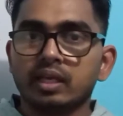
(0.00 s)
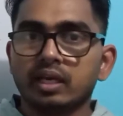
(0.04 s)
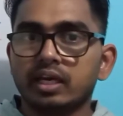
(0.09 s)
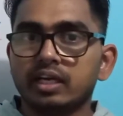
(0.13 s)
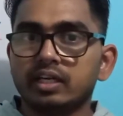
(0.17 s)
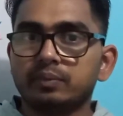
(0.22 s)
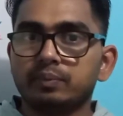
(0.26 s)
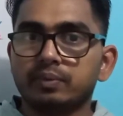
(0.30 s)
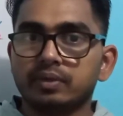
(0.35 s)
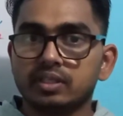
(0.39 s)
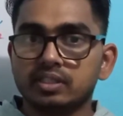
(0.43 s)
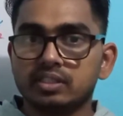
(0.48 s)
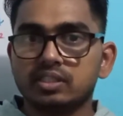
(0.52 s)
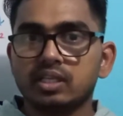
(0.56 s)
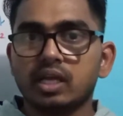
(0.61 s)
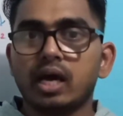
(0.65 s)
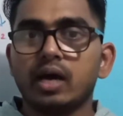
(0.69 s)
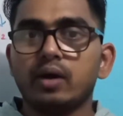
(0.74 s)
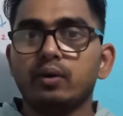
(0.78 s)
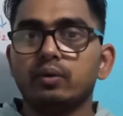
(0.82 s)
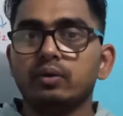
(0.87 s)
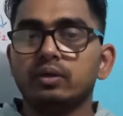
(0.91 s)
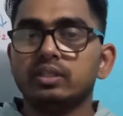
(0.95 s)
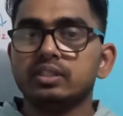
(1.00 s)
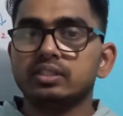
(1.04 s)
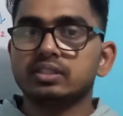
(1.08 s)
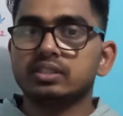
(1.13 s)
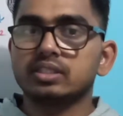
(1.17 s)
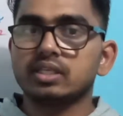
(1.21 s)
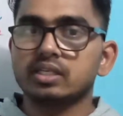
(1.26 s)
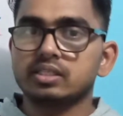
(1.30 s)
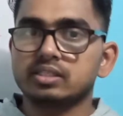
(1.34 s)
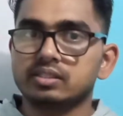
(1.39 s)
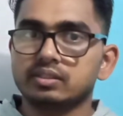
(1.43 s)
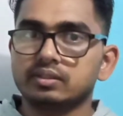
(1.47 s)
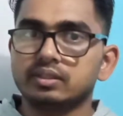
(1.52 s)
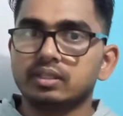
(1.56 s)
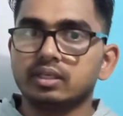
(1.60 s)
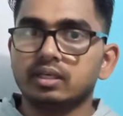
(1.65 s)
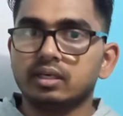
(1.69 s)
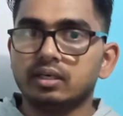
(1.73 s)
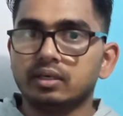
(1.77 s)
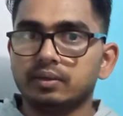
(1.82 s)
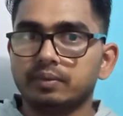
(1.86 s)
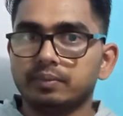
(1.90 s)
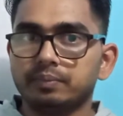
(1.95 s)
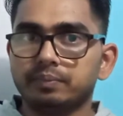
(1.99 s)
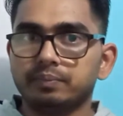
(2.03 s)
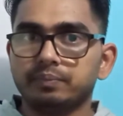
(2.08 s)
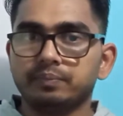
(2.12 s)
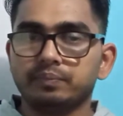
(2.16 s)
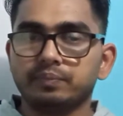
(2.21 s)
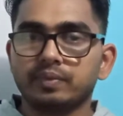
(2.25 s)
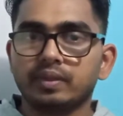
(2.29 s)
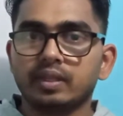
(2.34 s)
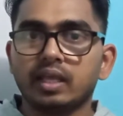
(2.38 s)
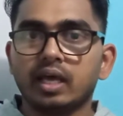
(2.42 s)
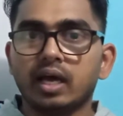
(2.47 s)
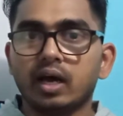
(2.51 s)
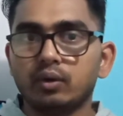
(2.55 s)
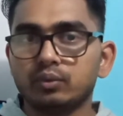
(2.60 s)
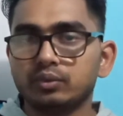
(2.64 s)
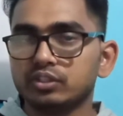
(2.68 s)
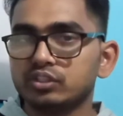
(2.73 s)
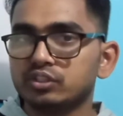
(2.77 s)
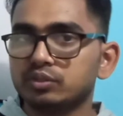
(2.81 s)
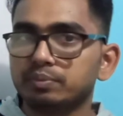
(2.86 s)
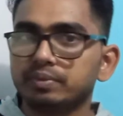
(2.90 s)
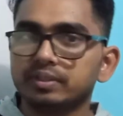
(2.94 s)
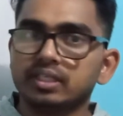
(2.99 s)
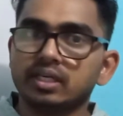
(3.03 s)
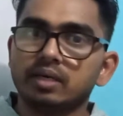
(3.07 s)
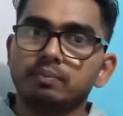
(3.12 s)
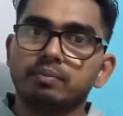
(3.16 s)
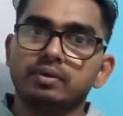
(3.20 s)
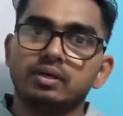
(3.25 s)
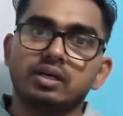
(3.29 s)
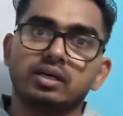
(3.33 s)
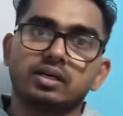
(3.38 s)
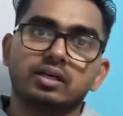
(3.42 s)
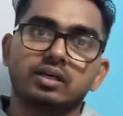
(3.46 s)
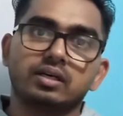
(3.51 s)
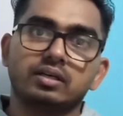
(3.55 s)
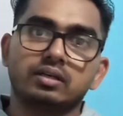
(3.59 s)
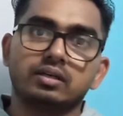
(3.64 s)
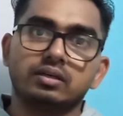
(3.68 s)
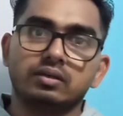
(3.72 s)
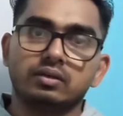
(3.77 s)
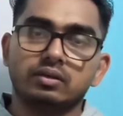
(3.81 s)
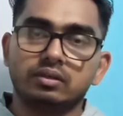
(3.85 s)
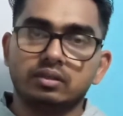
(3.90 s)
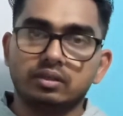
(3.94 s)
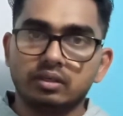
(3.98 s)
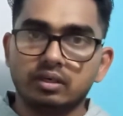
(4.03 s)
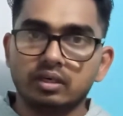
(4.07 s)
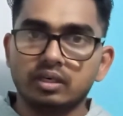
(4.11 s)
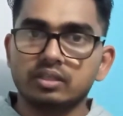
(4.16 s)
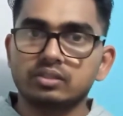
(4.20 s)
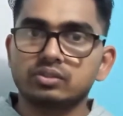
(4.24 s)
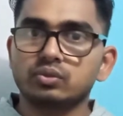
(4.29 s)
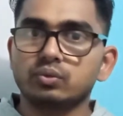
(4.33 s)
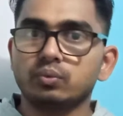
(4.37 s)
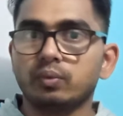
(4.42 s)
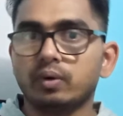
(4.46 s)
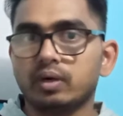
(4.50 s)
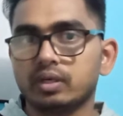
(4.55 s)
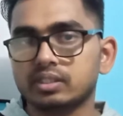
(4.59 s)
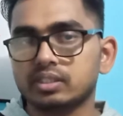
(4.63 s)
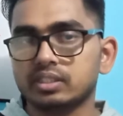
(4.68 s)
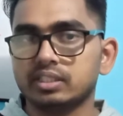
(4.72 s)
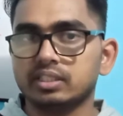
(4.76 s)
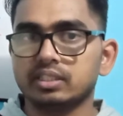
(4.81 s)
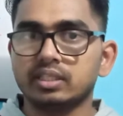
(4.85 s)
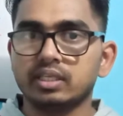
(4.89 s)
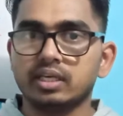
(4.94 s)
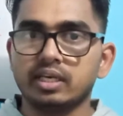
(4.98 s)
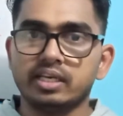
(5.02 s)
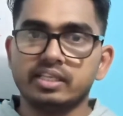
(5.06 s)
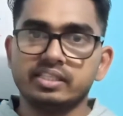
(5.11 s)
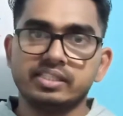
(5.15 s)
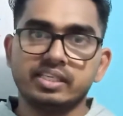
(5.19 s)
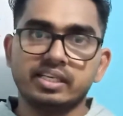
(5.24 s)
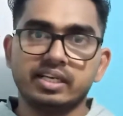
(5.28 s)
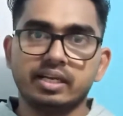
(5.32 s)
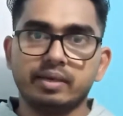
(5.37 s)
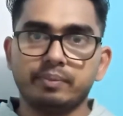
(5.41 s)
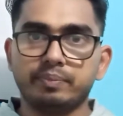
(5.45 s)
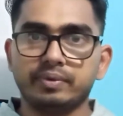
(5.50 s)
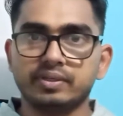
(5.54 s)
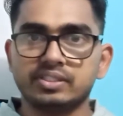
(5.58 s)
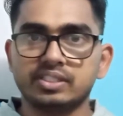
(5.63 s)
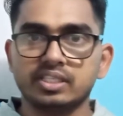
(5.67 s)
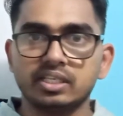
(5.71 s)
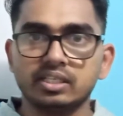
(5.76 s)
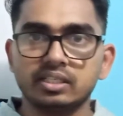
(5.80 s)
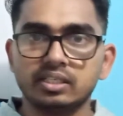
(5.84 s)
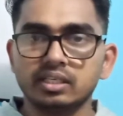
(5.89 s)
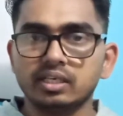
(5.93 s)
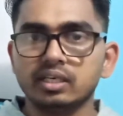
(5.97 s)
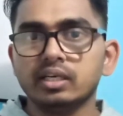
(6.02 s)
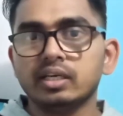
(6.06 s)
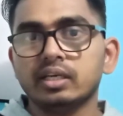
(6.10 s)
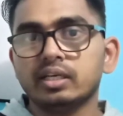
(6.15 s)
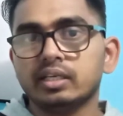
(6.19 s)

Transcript: At first I will discuss how this beta blocker drugs works in the angina patient.